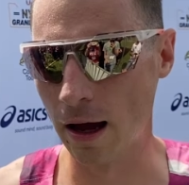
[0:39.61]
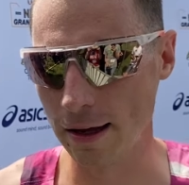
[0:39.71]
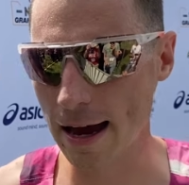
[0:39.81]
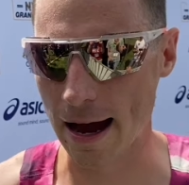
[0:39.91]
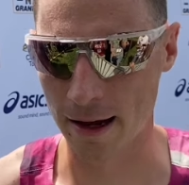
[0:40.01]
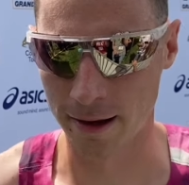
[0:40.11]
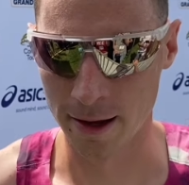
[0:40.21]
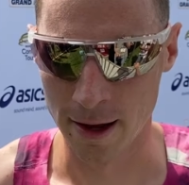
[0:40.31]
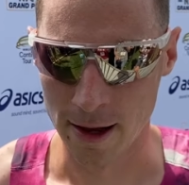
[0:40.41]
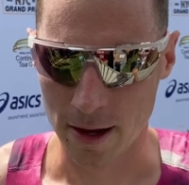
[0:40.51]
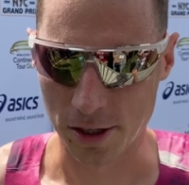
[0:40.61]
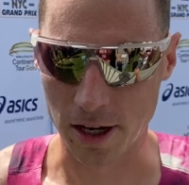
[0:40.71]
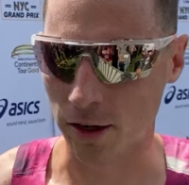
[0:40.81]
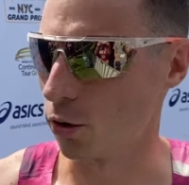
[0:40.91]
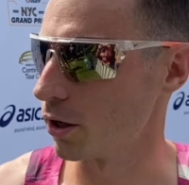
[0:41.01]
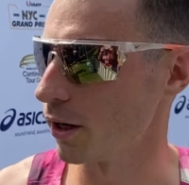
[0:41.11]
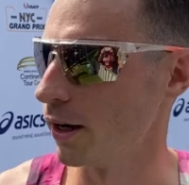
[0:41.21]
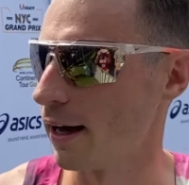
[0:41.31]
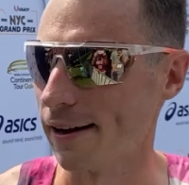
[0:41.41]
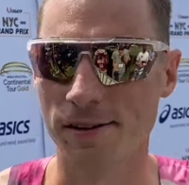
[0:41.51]
Yeah. Just gotten older,
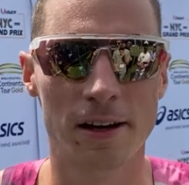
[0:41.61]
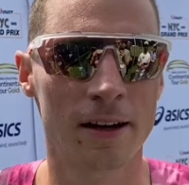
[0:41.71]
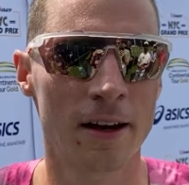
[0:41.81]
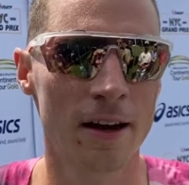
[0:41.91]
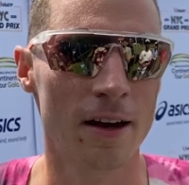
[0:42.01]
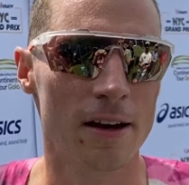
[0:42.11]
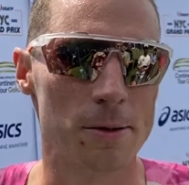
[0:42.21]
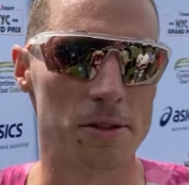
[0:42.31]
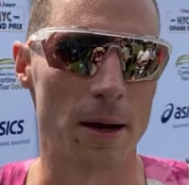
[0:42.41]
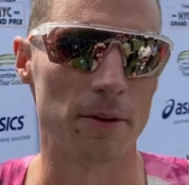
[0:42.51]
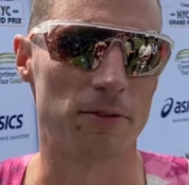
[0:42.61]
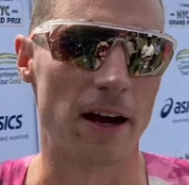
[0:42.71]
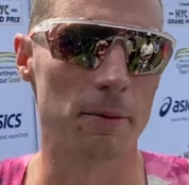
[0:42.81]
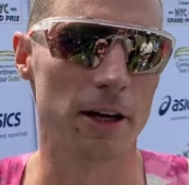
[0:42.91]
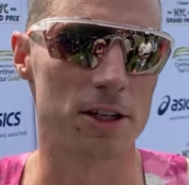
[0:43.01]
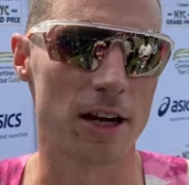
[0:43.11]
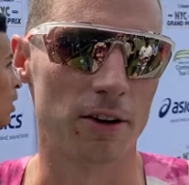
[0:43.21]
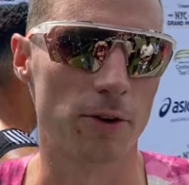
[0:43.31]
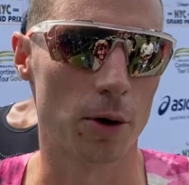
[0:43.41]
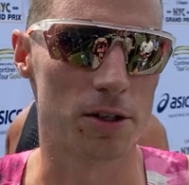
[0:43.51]
had some time with the family, and just kind
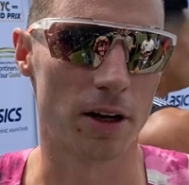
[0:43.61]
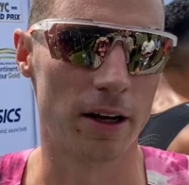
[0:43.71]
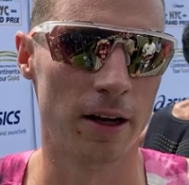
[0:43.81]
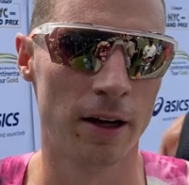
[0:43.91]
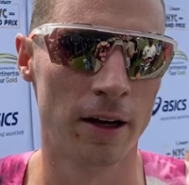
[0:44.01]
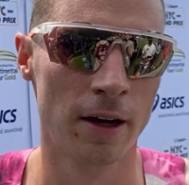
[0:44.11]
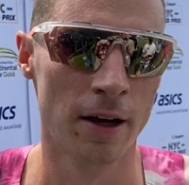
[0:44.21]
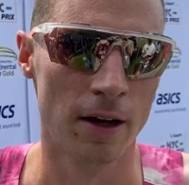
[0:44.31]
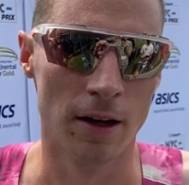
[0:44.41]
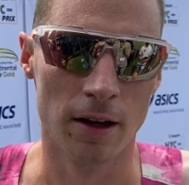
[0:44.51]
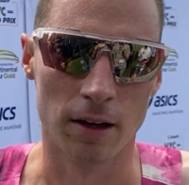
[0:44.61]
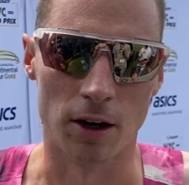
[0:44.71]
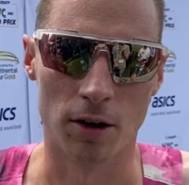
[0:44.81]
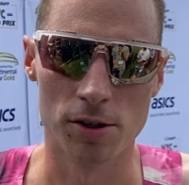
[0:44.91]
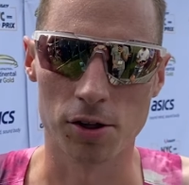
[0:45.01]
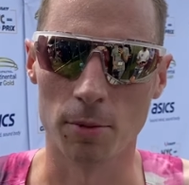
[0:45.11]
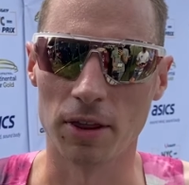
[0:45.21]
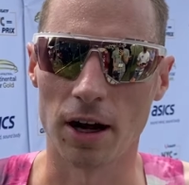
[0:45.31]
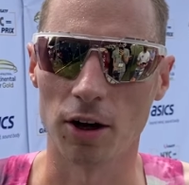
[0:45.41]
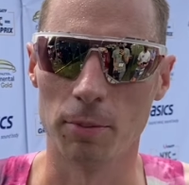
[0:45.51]
of focus on, you know, slow
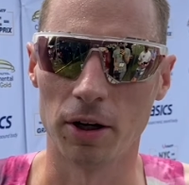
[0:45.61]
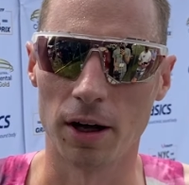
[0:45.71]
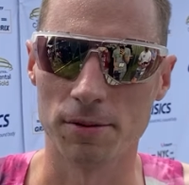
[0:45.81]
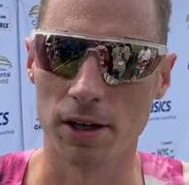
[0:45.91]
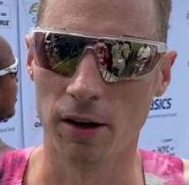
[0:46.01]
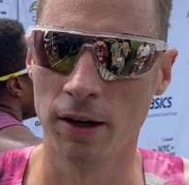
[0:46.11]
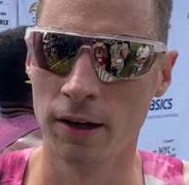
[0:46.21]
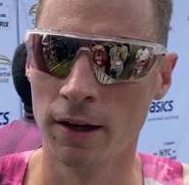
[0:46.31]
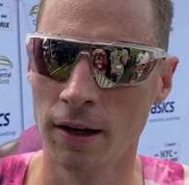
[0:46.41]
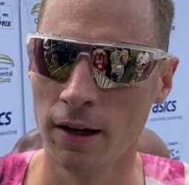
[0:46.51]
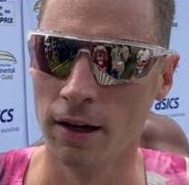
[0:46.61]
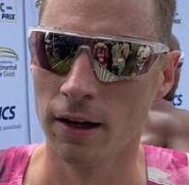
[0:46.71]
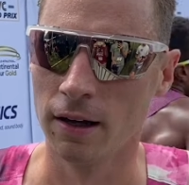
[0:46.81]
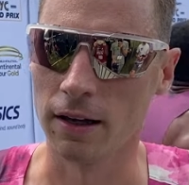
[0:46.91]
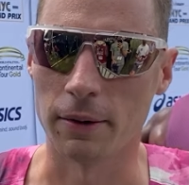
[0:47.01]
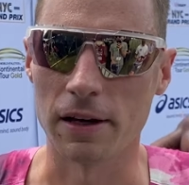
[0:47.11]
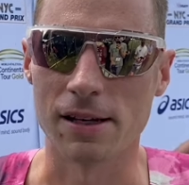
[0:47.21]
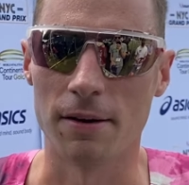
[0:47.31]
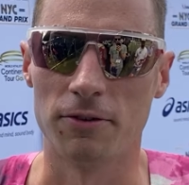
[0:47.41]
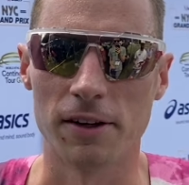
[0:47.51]
methodical buildup. So yeah, we got
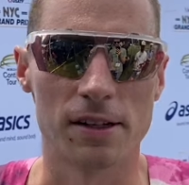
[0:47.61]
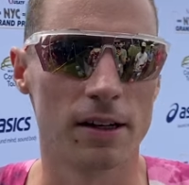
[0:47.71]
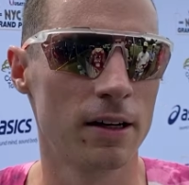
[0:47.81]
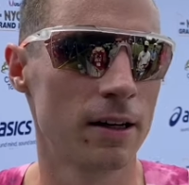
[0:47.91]
time to fix it.